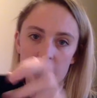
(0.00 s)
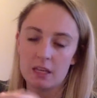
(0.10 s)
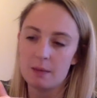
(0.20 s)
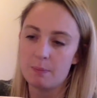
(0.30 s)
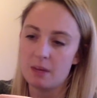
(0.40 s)

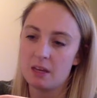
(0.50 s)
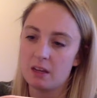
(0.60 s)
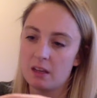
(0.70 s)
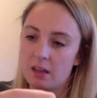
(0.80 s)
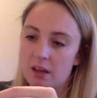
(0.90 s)
keeping
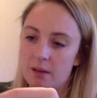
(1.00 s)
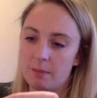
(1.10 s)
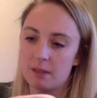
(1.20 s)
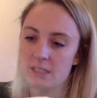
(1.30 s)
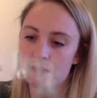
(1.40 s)
um,
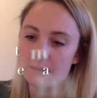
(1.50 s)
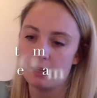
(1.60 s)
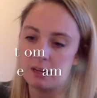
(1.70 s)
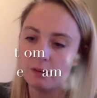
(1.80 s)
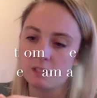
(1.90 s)
the seam
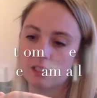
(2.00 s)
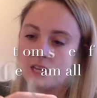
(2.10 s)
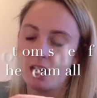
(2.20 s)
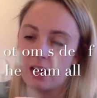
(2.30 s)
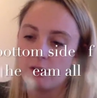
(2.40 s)
allowance
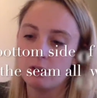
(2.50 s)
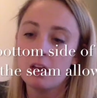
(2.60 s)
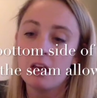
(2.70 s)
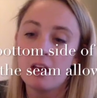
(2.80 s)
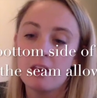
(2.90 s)
down.
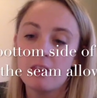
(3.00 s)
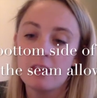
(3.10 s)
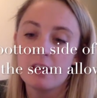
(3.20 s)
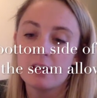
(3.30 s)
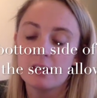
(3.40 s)
And
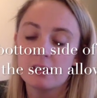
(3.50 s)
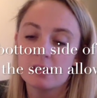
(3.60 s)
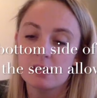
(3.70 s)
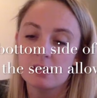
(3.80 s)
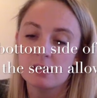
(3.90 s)
then
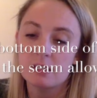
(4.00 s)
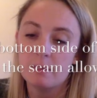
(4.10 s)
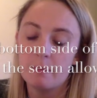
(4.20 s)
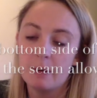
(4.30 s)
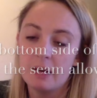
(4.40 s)
since
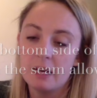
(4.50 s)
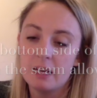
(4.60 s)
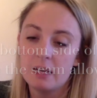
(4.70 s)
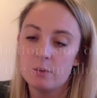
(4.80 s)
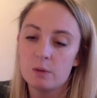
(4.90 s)

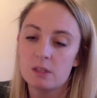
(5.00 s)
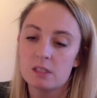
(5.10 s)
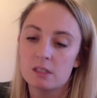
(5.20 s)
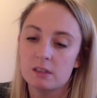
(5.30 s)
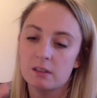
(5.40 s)
mine was
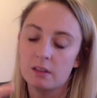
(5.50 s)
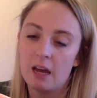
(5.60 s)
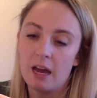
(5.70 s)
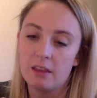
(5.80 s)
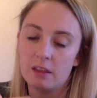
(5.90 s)

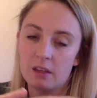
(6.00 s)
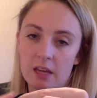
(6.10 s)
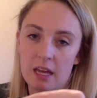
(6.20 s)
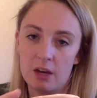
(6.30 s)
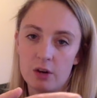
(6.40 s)
at the
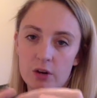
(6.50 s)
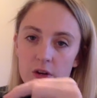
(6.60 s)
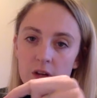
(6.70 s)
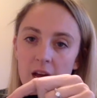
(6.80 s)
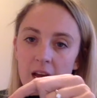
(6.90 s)
angle,
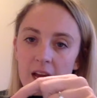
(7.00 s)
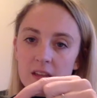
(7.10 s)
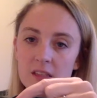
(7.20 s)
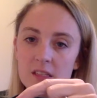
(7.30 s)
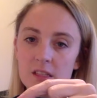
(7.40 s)
I had
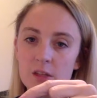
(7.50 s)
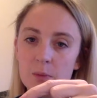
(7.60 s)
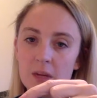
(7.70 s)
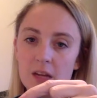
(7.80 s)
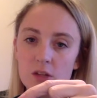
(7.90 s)
this little
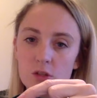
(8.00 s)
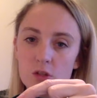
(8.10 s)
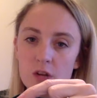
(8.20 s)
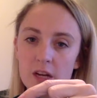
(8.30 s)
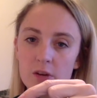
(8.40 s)
bit extra
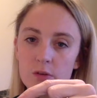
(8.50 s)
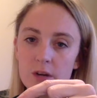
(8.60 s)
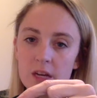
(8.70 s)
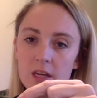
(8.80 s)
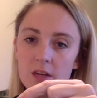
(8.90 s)
triangle
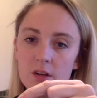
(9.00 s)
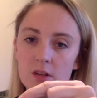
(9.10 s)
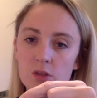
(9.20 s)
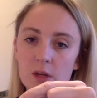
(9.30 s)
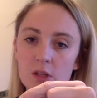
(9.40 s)
right here.
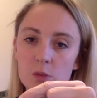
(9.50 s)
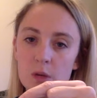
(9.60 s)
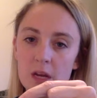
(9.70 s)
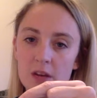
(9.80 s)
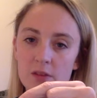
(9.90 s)
So I just went
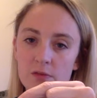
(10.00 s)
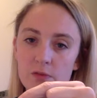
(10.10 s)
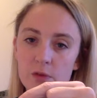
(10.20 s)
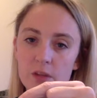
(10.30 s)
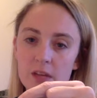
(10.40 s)
ahead and
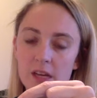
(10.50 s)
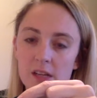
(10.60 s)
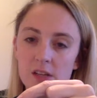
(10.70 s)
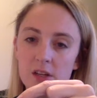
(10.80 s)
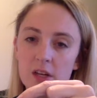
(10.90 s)
folded that
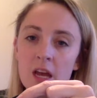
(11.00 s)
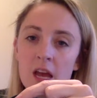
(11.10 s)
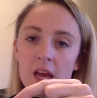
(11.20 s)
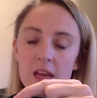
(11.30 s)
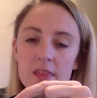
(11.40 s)
under.
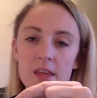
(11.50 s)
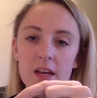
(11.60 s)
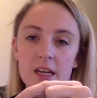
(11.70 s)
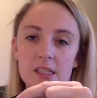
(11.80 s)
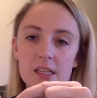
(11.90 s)
And then
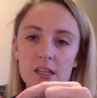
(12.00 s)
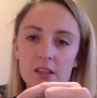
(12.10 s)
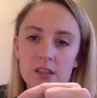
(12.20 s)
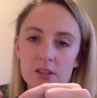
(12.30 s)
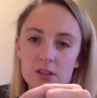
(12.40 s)
I did a
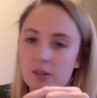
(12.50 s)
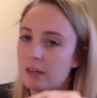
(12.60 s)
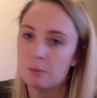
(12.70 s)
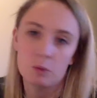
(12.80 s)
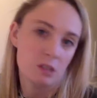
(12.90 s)
little,
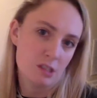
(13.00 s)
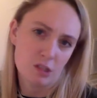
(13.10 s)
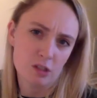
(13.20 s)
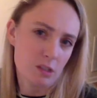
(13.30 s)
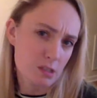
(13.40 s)
um, what is it
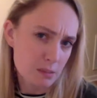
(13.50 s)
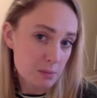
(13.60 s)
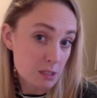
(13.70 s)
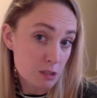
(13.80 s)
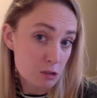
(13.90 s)
called, a slip
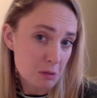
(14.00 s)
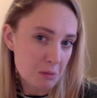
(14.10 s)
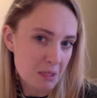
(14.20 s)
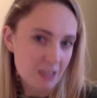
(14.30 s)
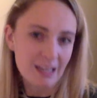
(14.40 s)
stitch maybe?